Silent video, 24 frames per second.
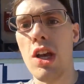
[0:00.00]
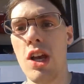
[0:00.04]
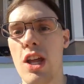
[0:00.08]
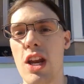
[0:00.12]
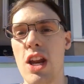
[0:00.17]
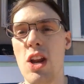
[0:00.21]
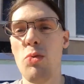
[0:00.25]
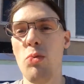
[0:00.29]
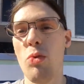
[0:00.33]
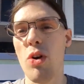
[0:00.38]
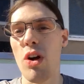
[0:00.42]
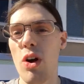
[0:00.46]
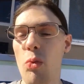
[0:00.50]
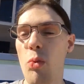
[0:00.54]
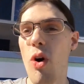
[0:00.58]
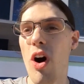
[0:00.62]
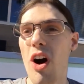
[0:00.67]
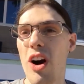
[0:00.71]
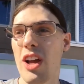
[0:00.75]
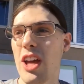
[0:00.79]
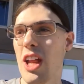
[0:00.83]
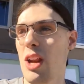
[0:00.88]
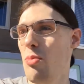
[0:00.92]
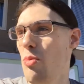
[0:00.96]
He didn't want to
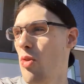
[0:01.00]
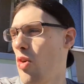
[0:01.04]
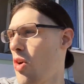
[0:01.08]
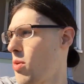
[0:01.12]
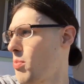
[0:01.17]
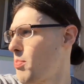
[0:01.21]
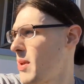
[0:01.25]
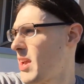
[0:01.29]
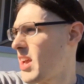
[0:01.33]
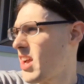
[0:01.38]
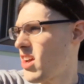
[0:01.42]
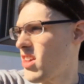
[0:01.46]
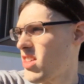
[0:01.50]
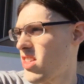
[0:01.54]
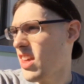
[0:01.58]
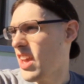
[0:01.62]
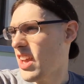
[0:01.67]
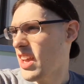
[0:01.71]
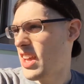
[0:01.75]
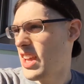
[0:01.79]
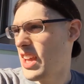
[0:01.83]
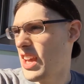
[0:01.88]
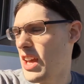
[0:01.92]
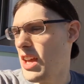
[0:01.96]
walk anymore because,
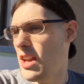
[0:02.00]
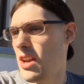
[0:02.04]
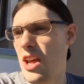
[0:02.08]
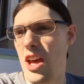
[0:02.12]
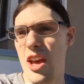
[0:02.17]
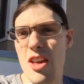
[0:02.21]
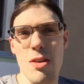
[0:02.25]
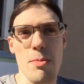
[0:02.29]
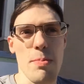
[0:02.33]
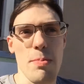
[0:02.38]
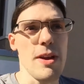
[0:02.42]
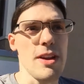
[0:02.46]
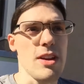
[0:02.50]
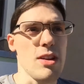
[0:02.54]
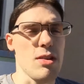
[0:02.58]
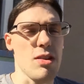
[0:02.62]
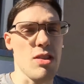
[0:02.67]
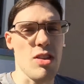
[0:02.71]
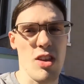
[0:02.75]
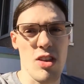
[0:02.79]
like, he, in his opinion,